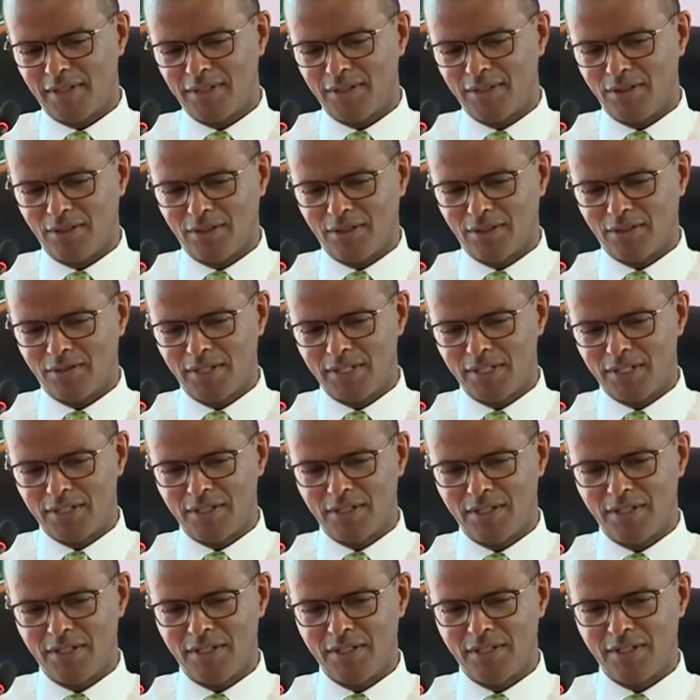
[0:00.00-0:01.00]
Your
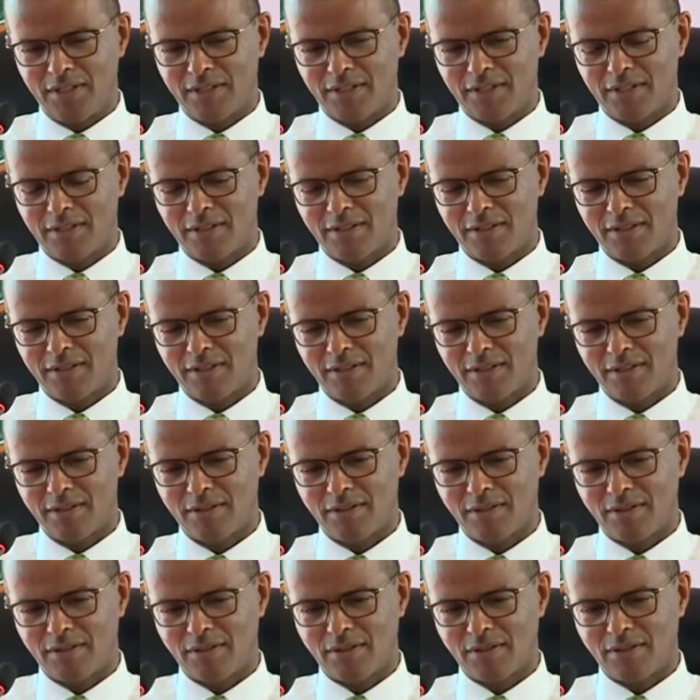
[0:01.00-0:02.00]
question is
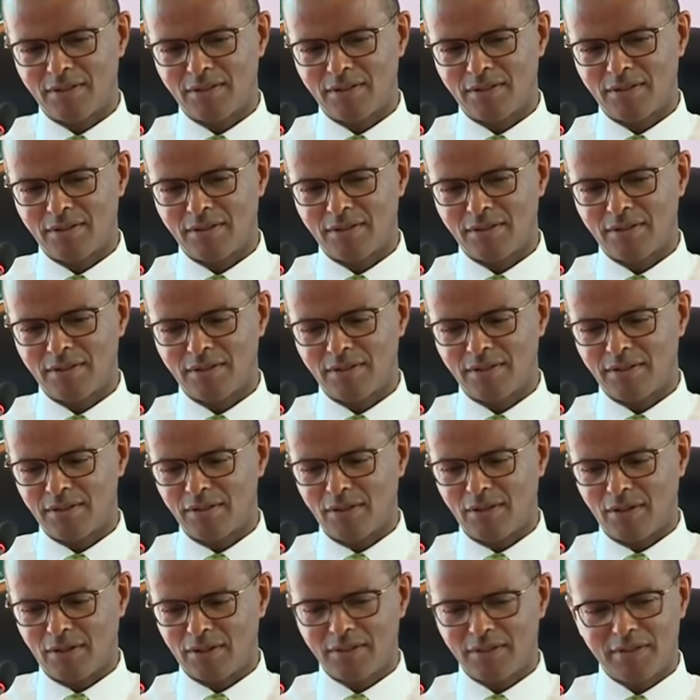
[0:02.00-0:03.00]

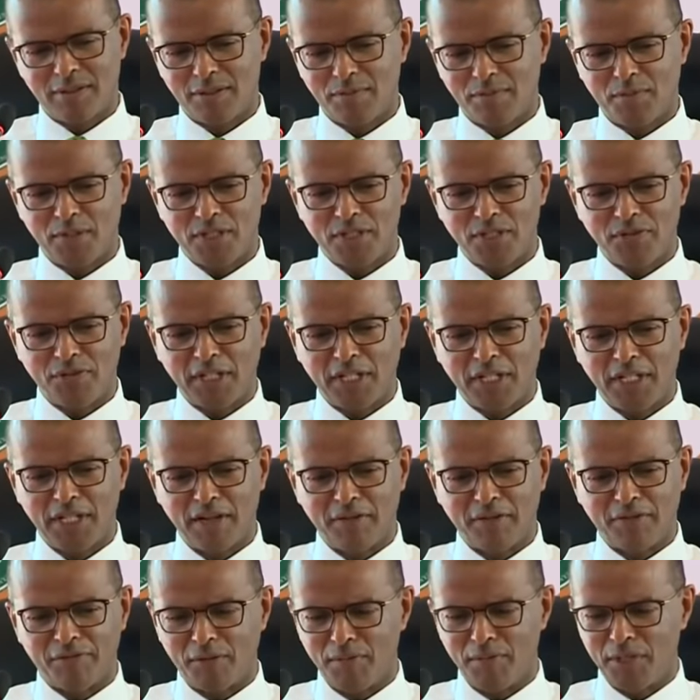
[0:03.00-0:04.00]
not specific
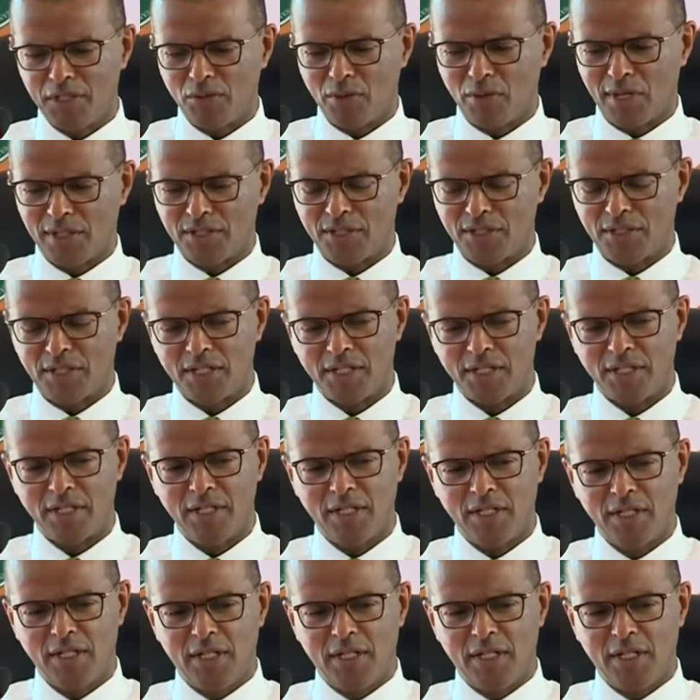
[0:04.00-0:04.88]
enough for me to answer it.